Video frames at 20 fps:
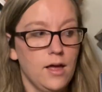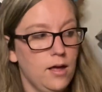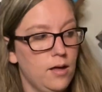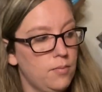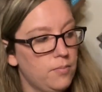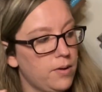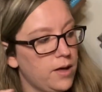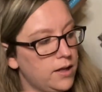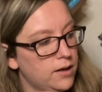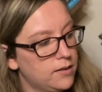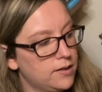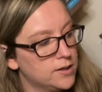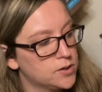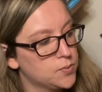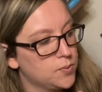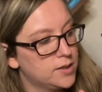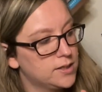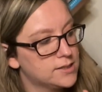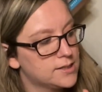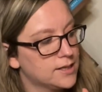but this
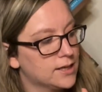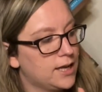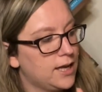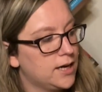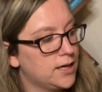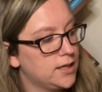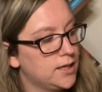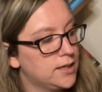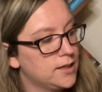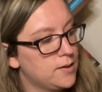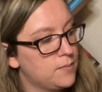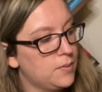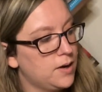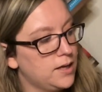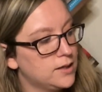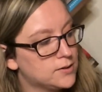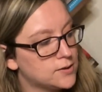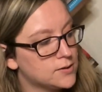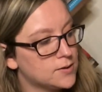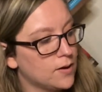one is a Kindle
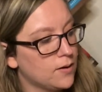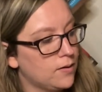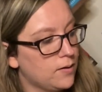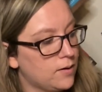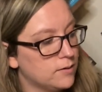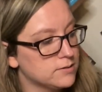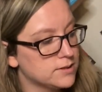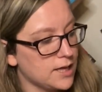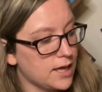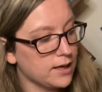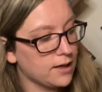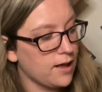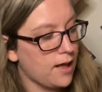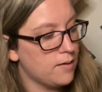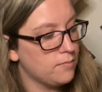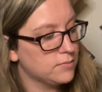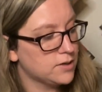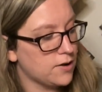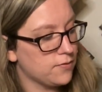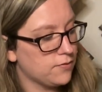Unlimited, so I was like,
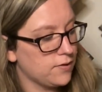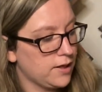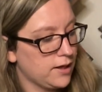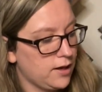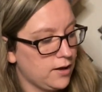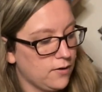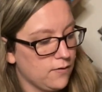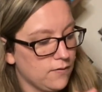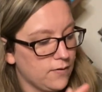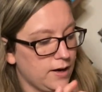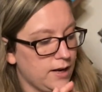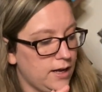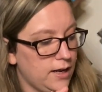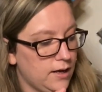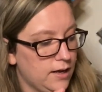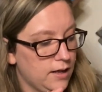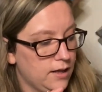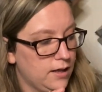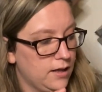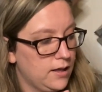I'm definitely gonna
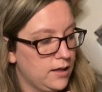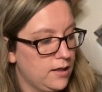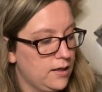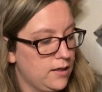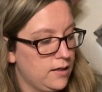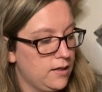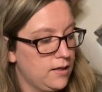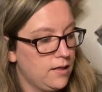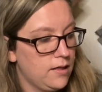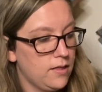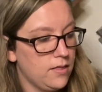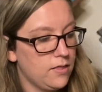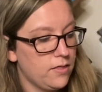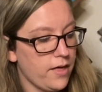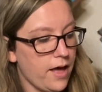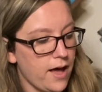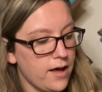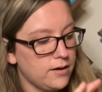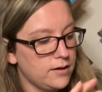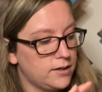read
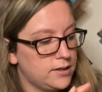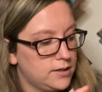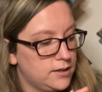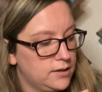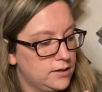that.